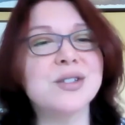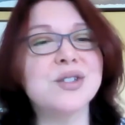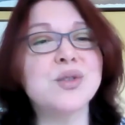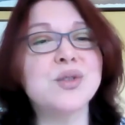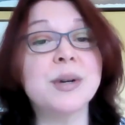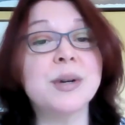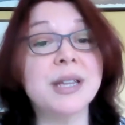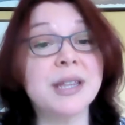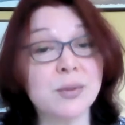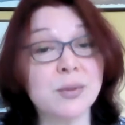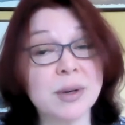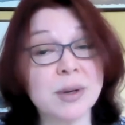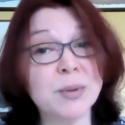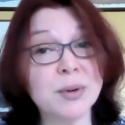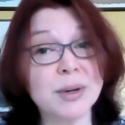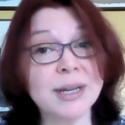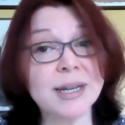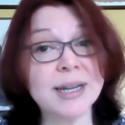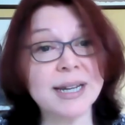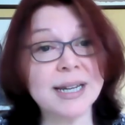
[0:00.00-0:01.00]
is
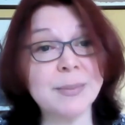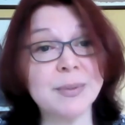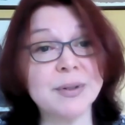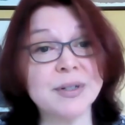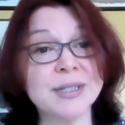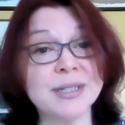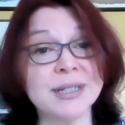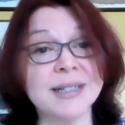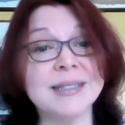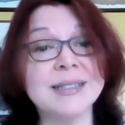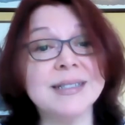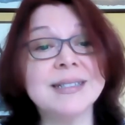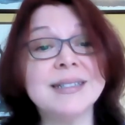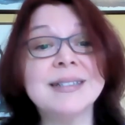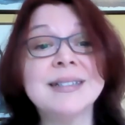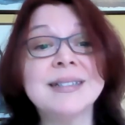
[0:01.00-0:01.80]
23.9%.